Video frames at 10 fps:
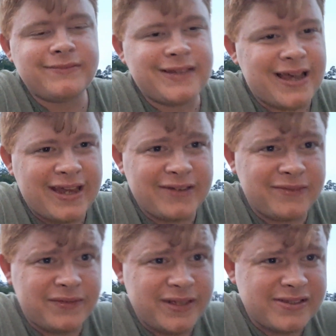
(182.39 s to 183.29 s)
Kind of
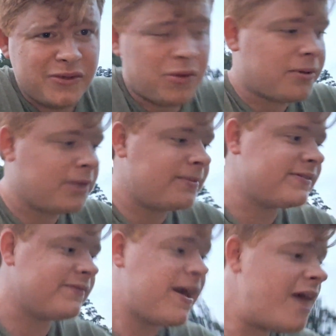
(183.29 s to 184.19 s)
defeats the whole
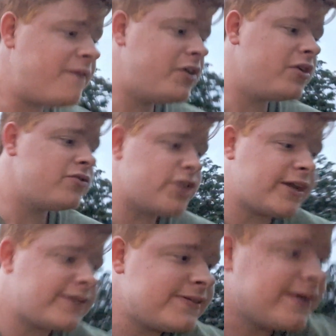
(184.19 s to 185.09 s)
purpose of having your own
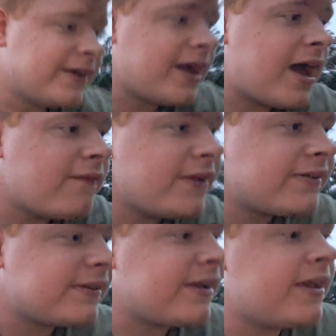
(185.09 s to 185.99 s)
chickens,
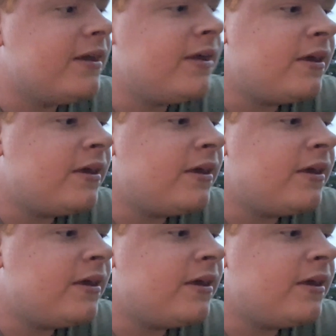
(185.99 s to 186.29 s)
obviously.